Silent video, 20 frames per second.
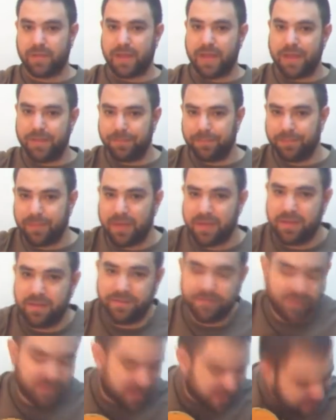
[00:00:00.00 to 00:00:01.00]
Okay?
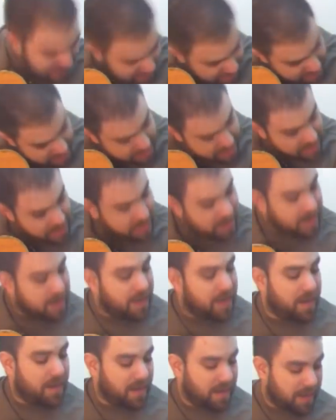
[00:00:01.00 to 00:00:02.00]
The verse.
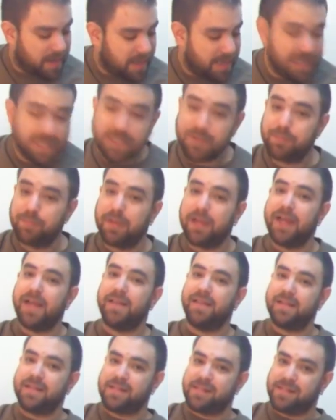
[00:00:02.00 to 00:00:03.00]
Uh, let's
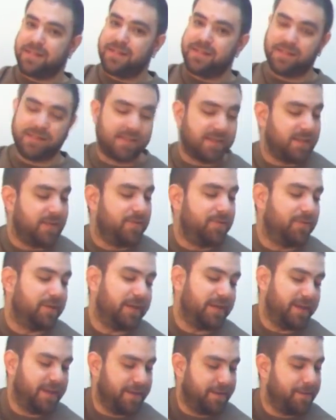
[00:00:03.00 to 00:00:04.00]
play this
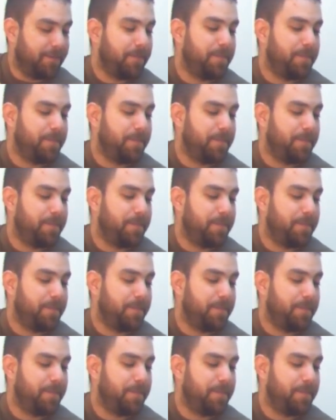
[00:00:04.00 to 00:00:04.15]
slowly.